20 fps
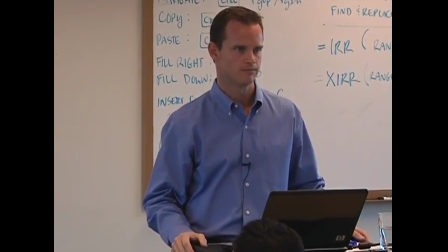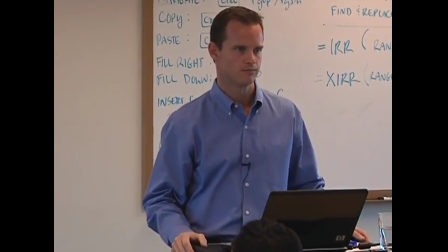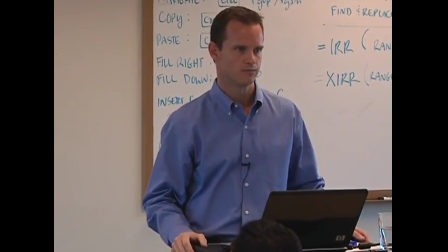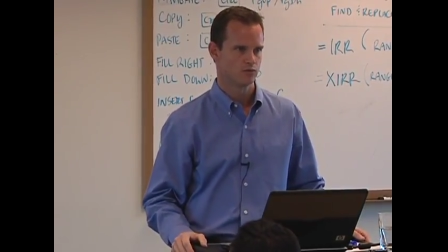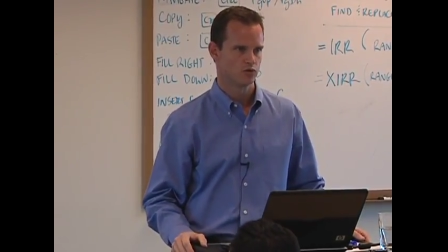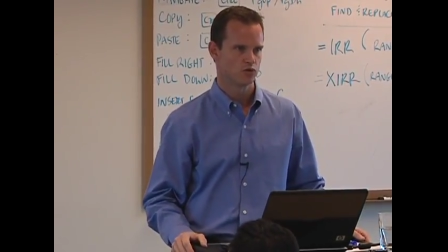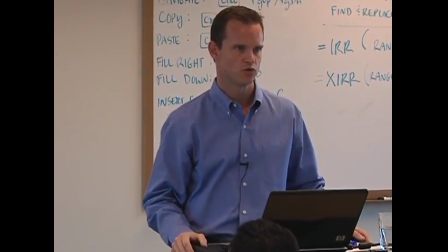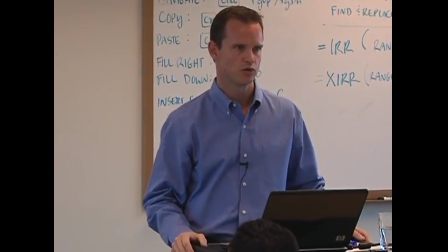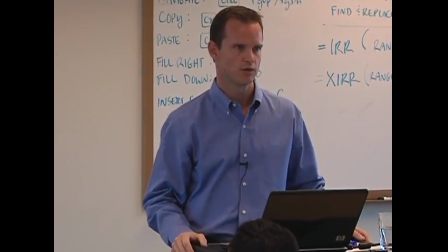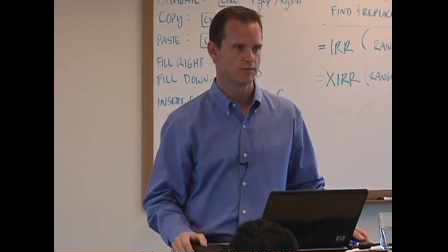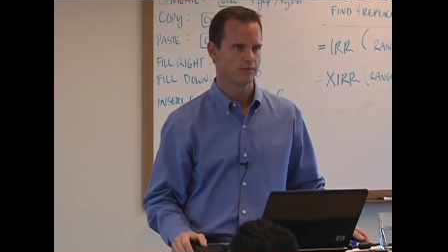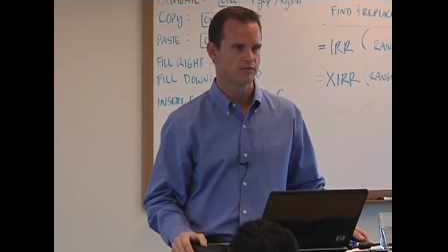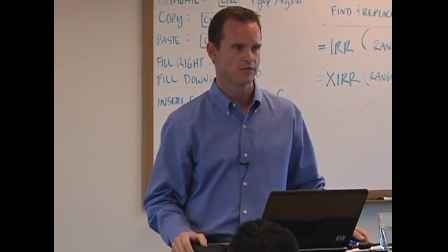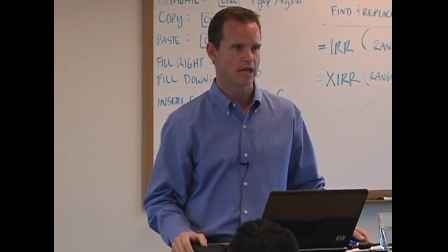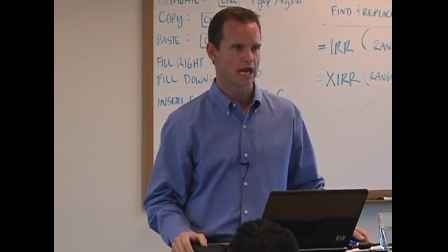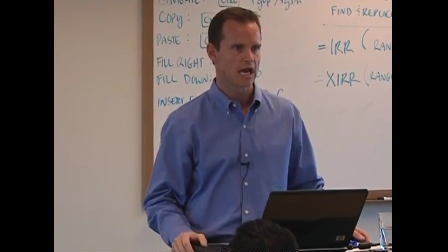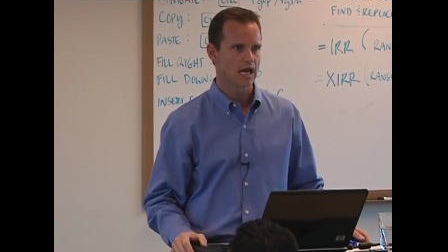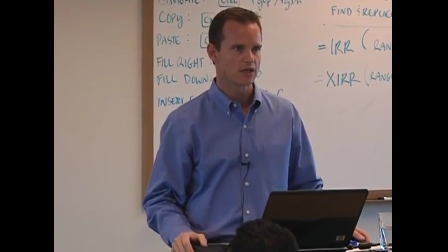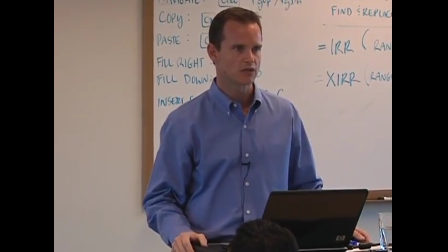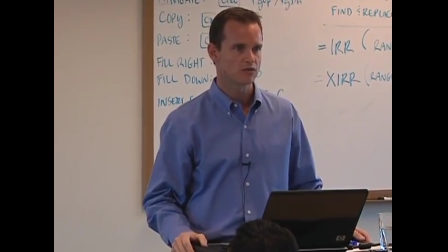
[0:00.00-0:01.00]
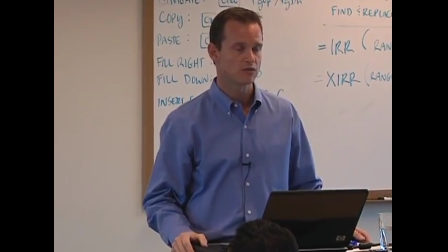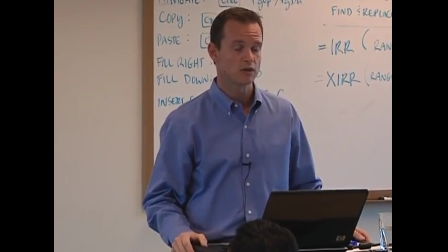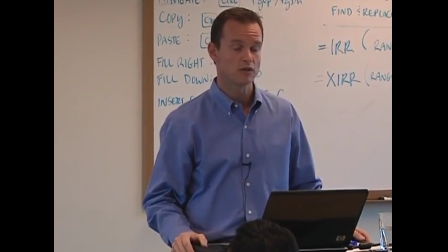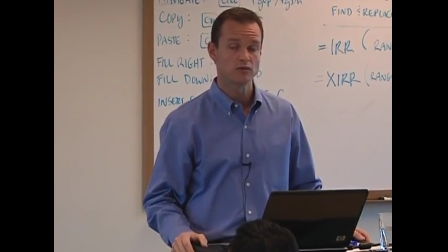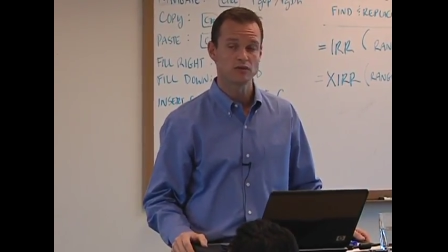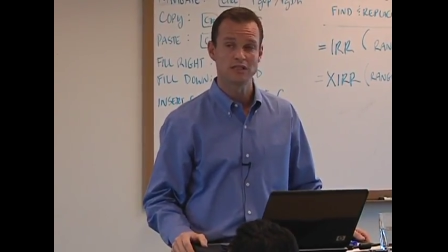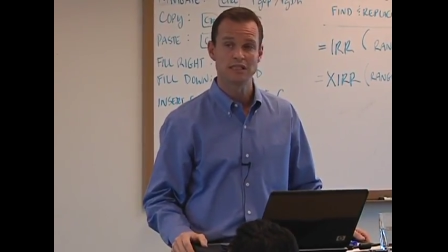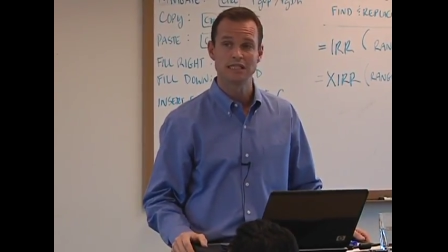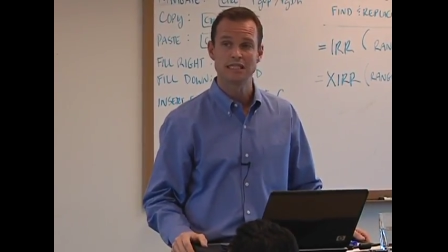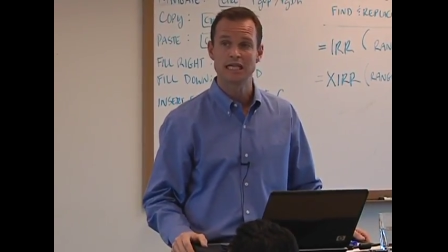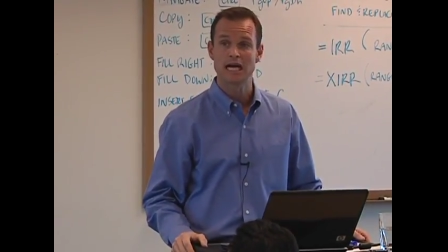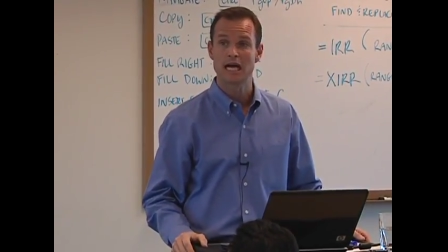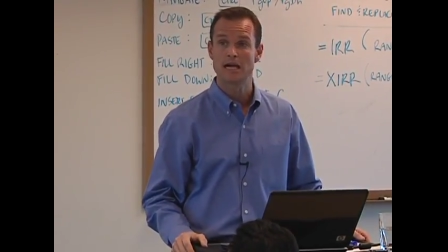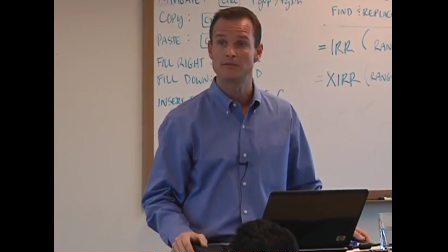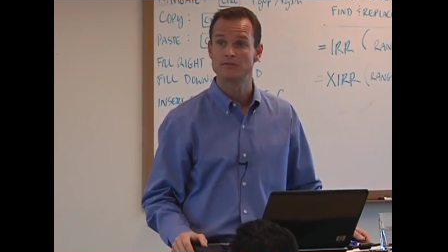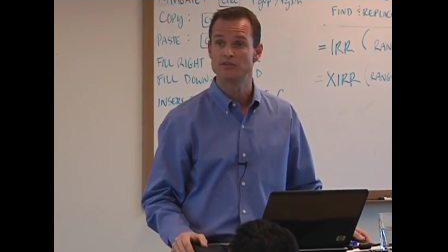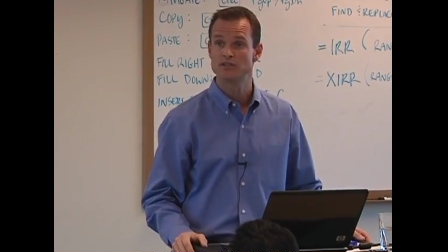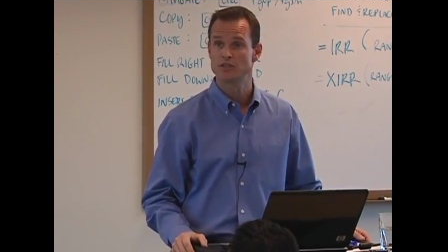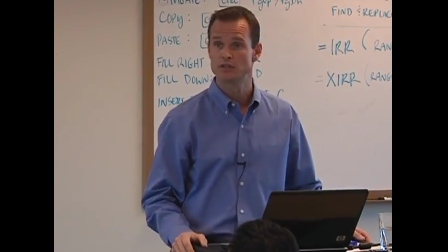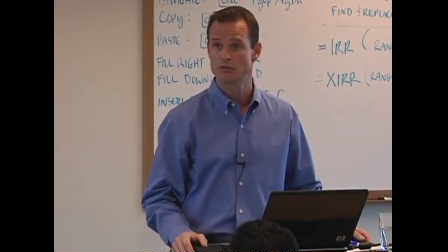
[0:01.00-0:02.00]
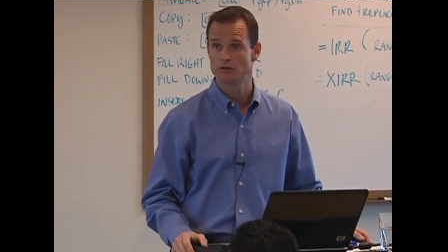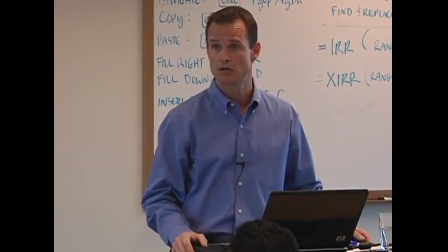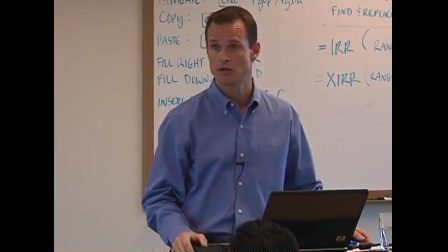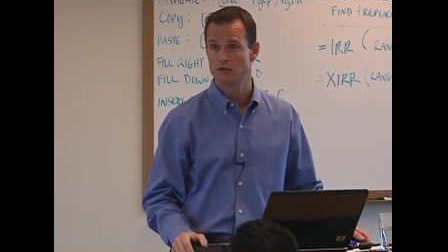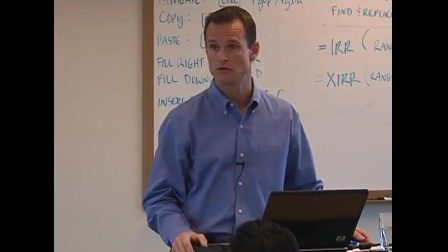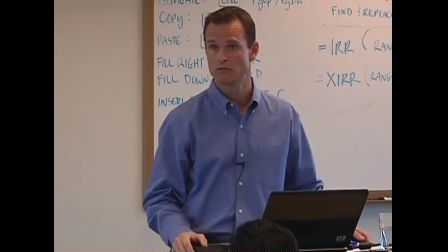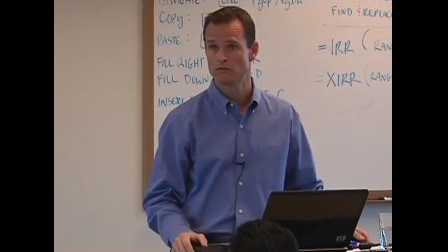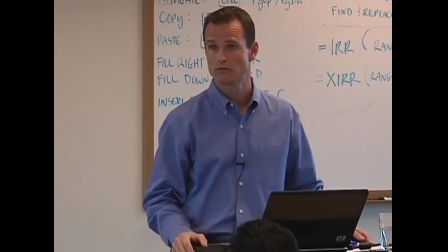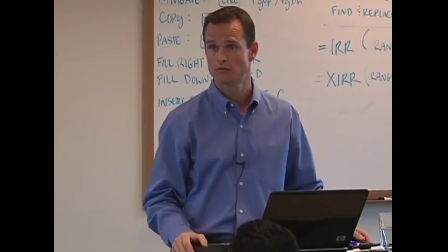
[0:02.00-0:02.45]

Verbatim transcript: stream of cash flows at time zero?